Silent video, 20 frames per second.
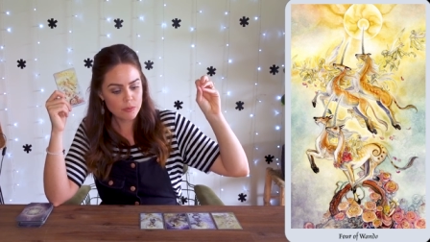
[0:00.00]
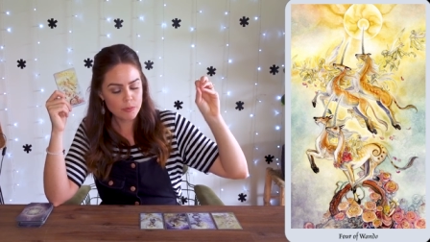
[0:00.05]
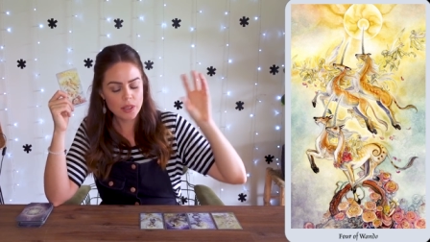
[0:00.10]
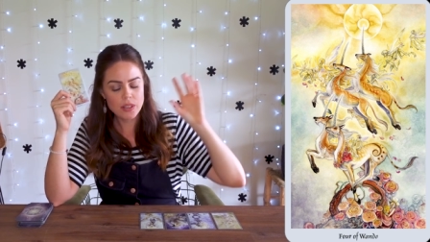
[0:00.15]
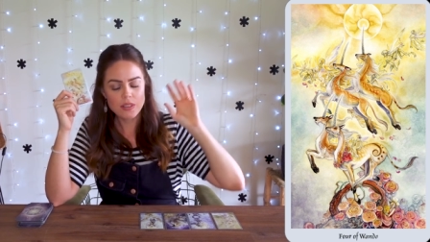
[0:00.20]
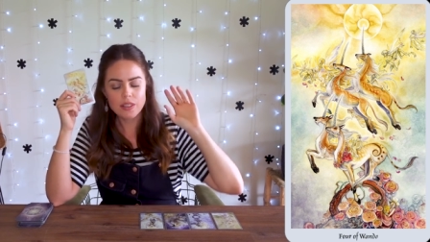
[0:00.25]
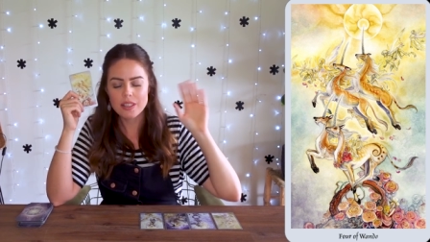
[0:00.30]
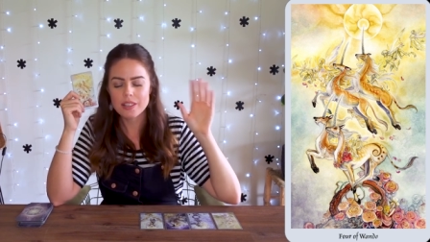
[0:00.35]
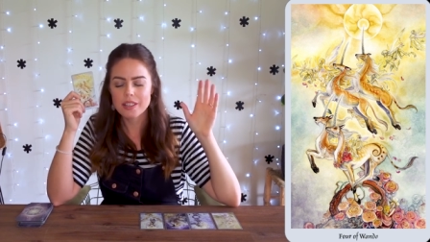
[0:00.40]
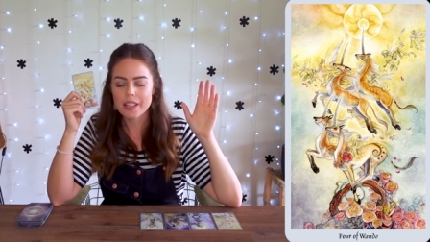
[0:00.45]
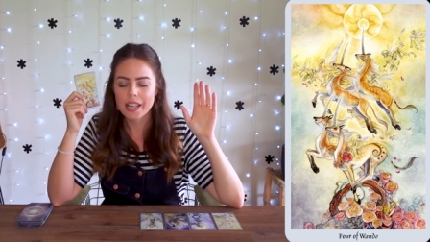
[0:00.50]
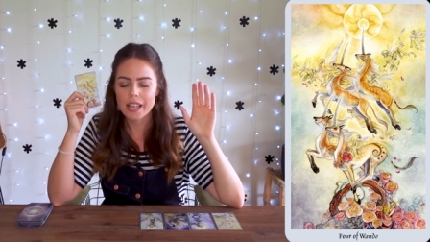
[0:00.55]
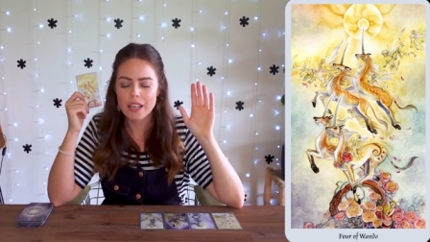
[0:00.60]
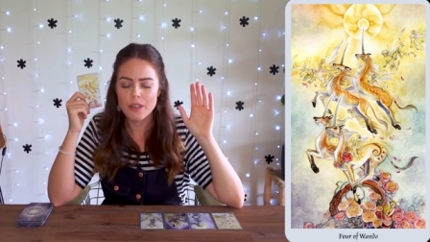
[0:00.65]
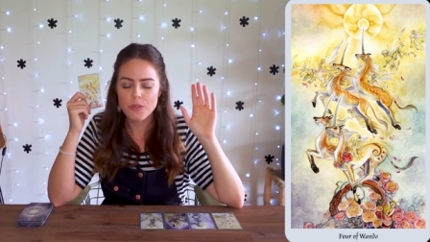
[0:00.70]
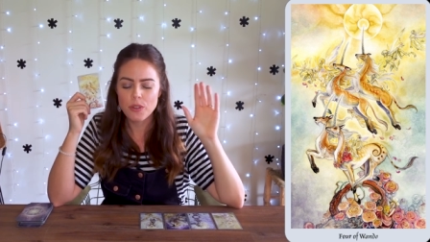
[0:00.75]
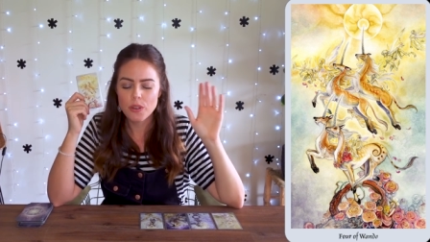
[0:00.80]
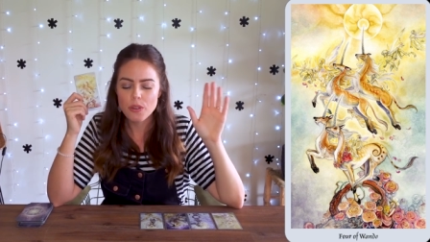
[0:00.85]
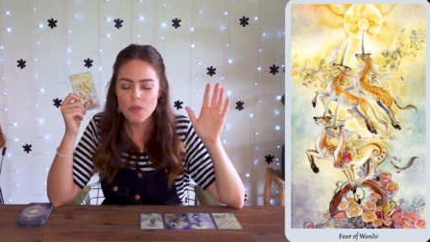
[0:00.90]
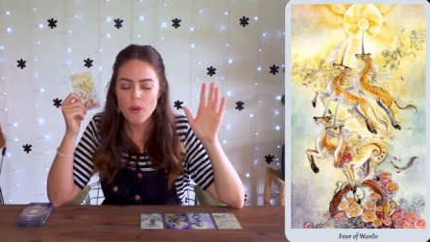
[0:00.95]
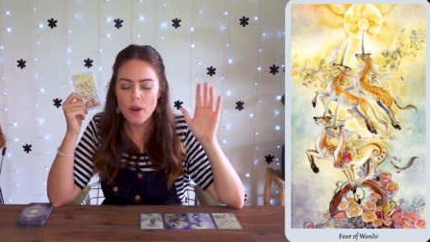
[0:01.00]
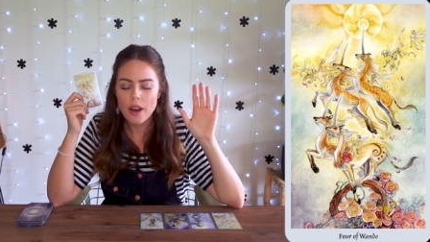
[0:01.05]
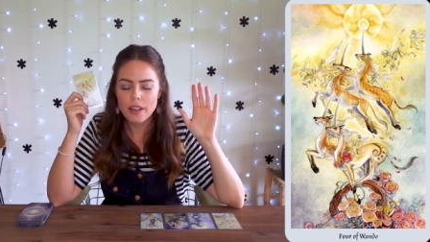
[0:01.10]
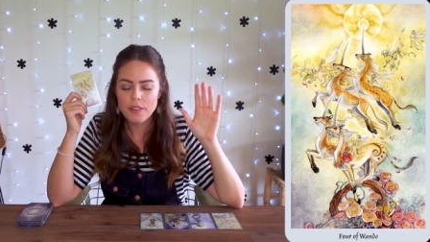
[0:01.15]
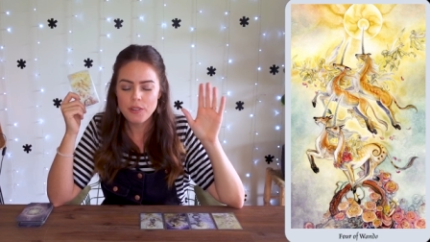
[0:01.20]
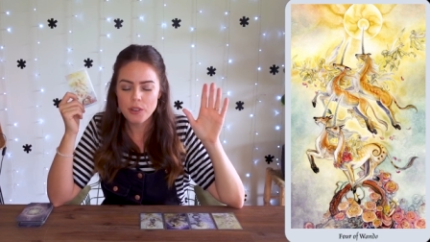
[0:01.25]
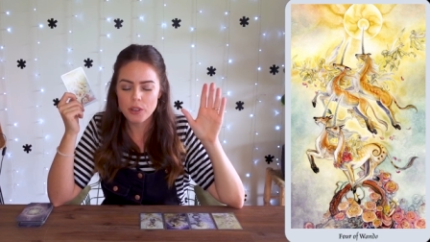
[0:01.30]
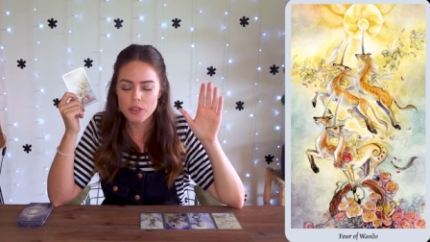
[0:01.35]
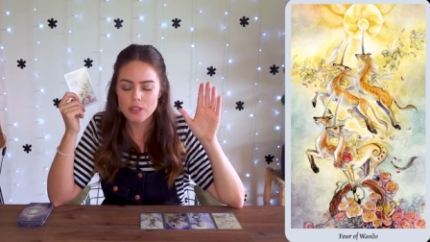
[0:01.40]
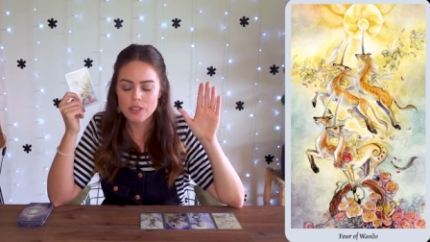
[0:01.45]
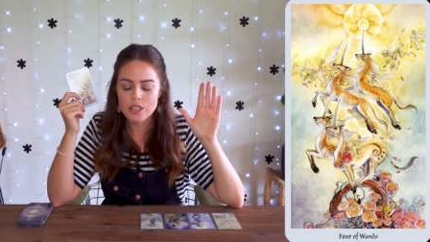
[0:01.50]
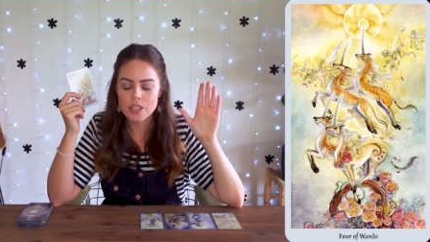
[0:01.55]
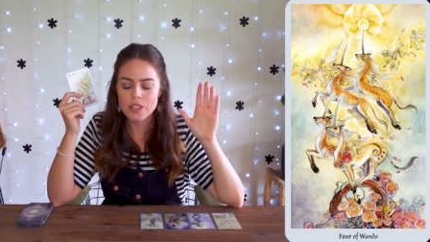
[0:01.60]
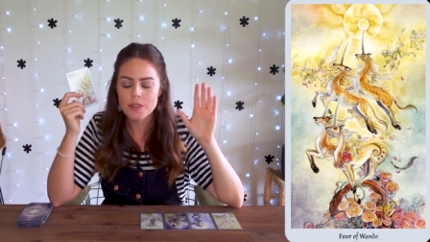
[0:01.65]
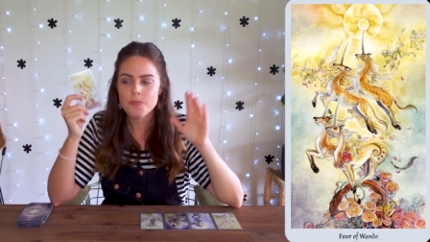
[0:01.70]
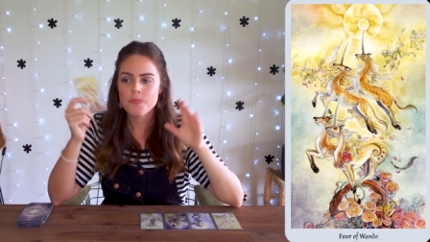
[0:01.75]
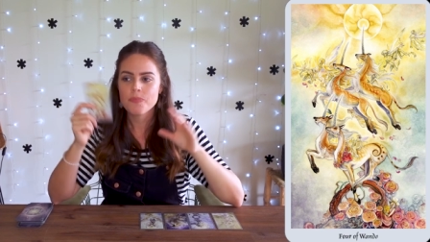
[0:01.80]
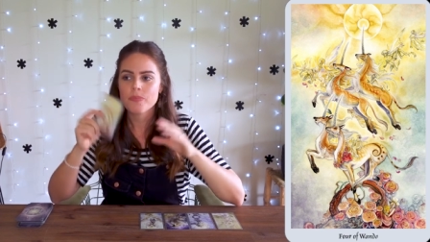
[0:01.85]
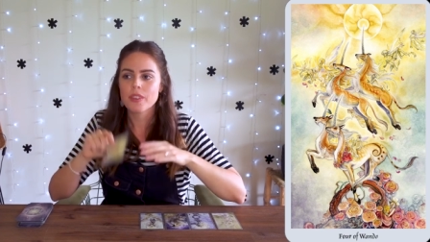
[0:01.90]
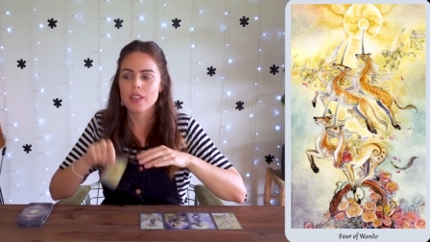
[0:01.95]
Because it's like, if you are not...
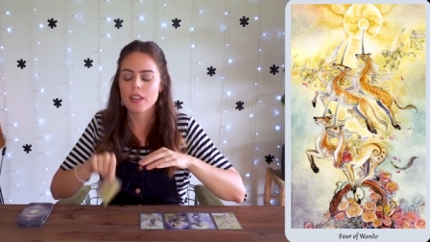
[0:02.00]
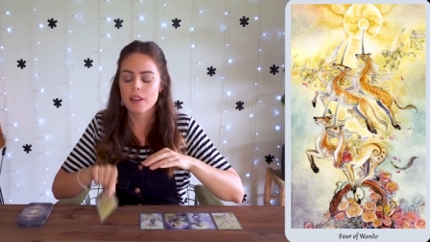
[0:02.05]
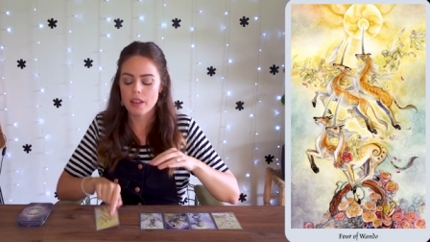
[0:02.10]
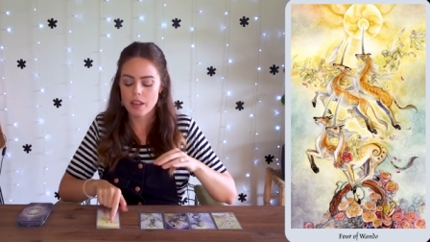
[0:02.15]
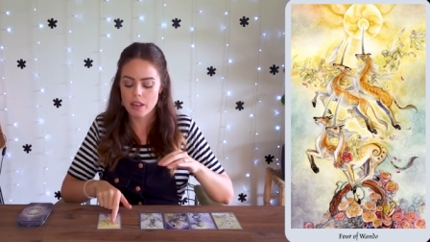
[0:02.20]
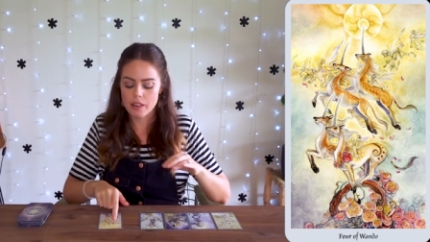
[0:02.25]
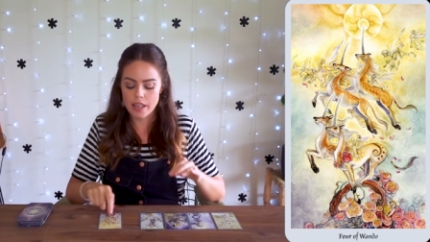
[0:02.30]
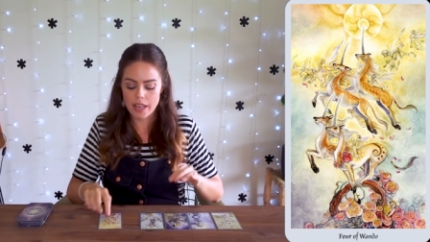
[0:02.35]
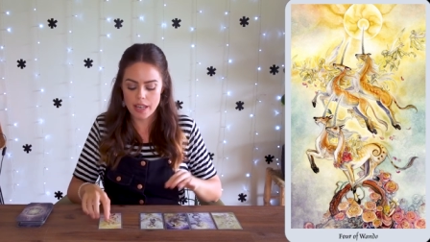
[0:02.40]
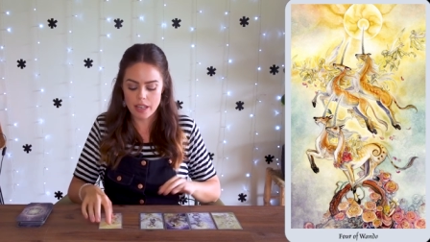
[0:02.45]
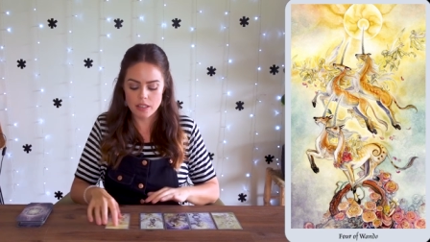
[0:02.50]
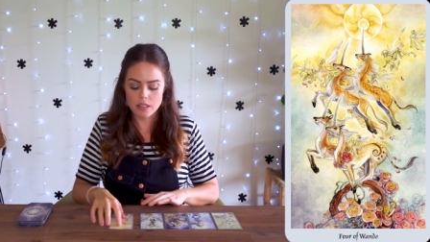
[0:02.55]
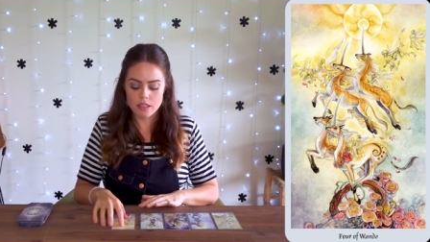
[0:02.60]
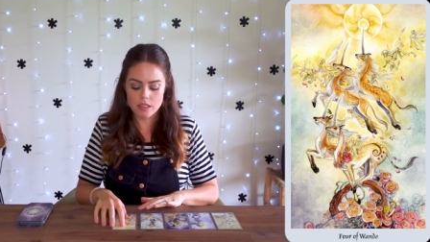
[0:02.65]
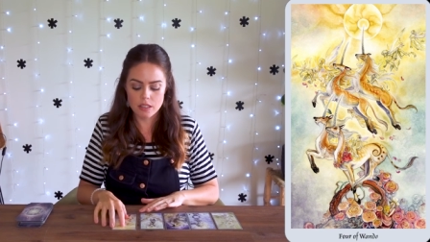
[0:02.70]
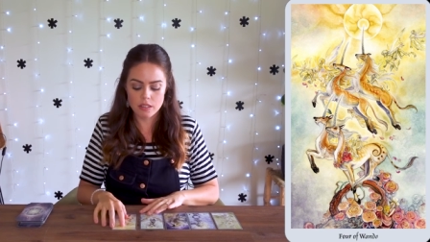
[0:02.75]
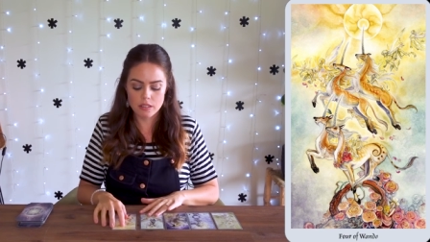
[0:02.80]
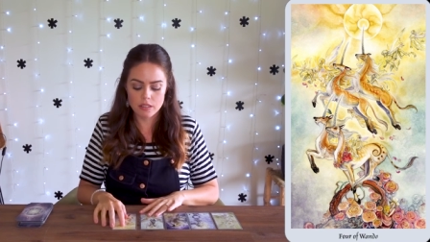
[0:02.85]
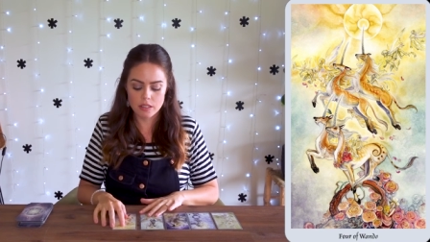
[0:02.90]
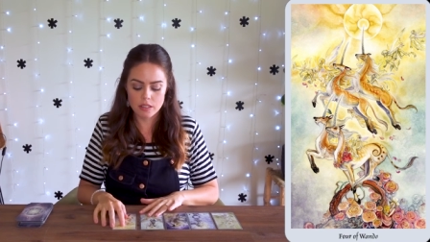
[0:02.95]
Okay.